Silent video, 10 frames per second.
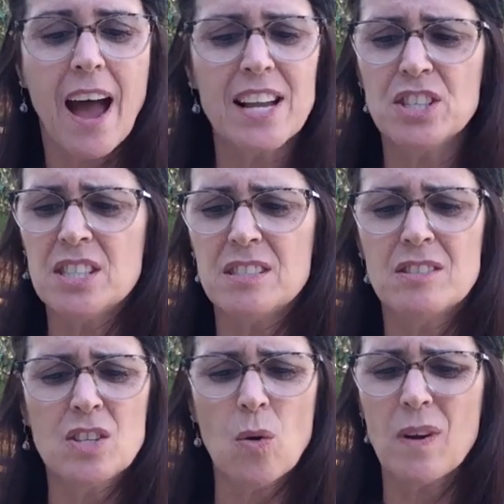I
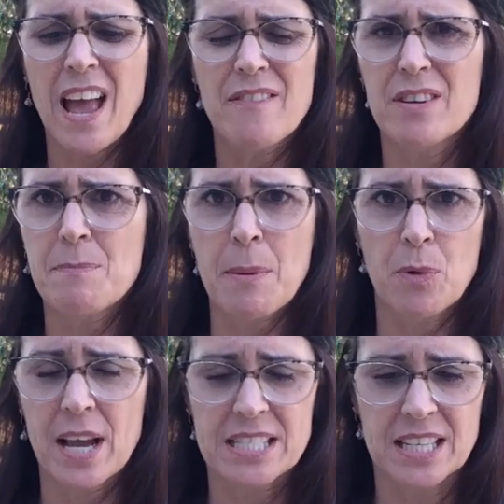just don't have it
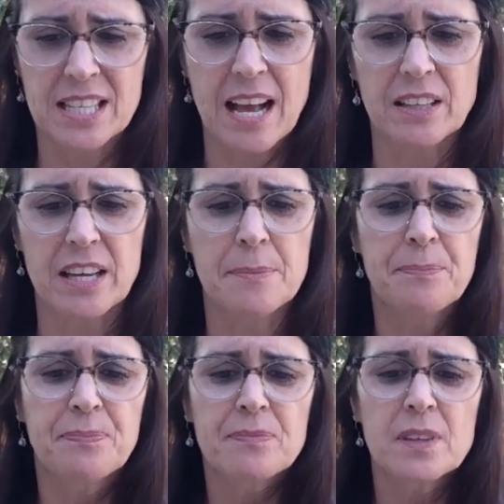memorized exactly.
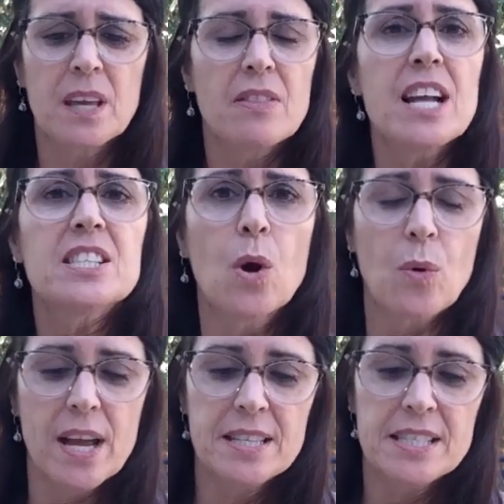That's all
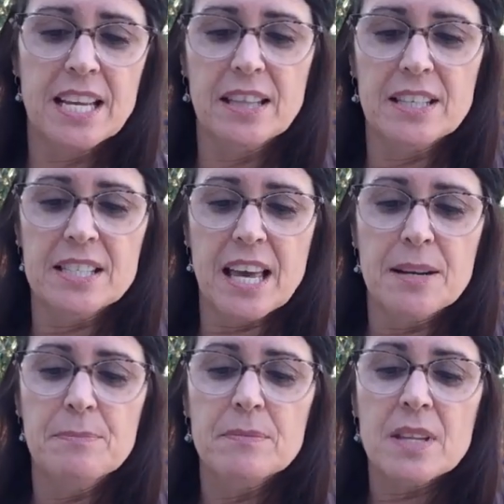right, Stanley
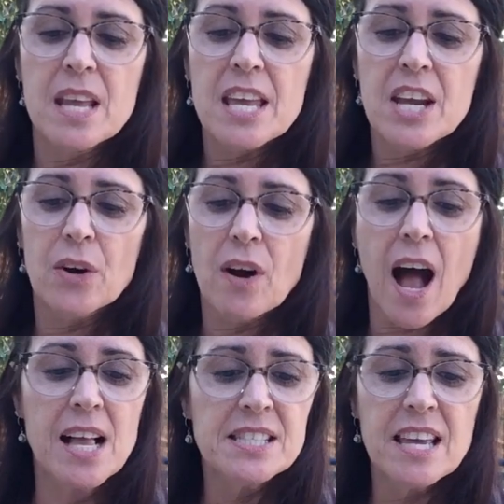said. Here,
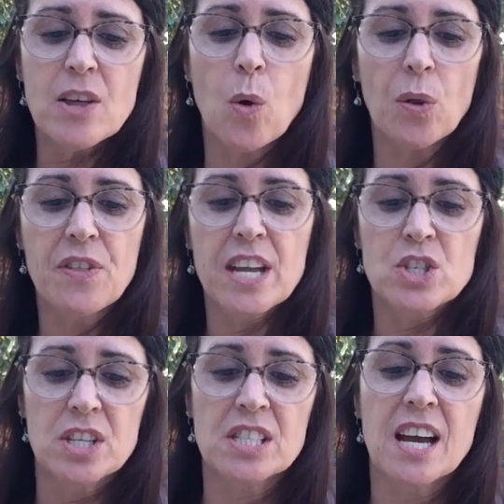I'll say the whole thing
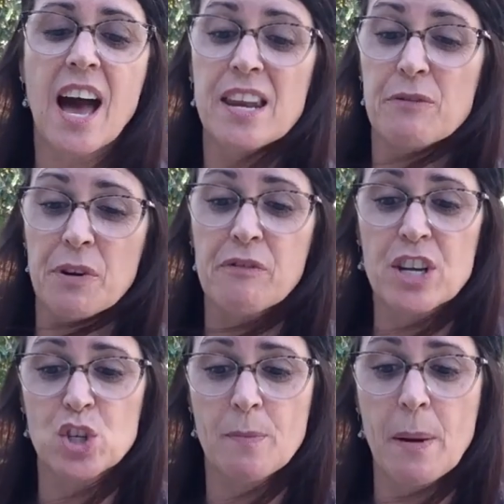just to kind of
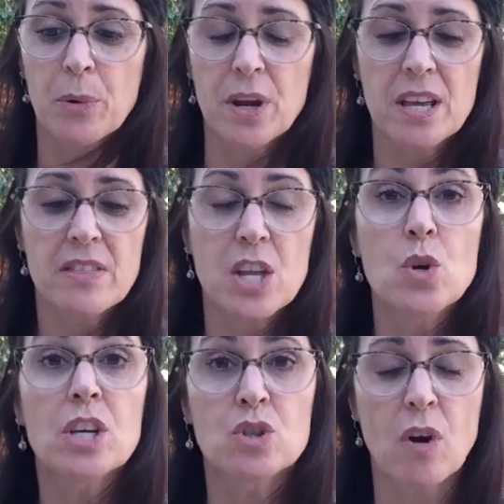refresh your memory. Then
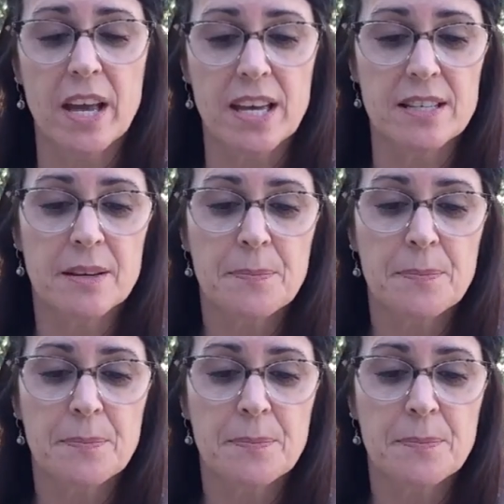you can try it.